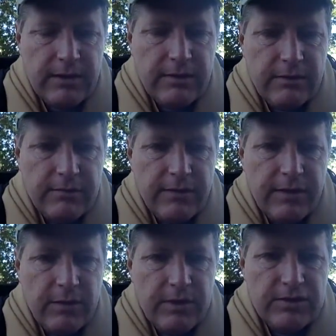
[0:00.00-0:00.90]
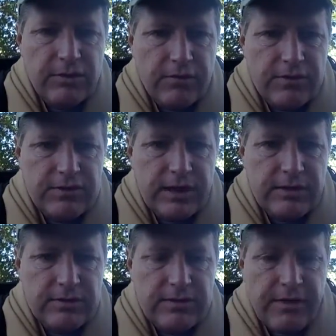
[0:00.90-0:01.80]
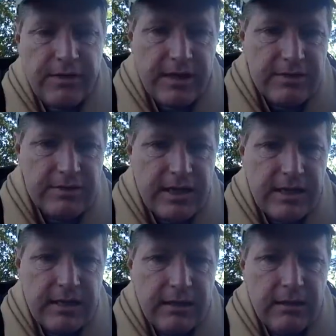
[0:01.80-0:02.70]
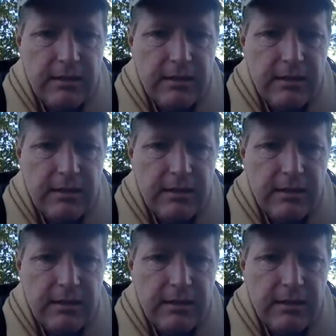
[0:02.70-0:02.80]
Either find a way to start the sentence and then say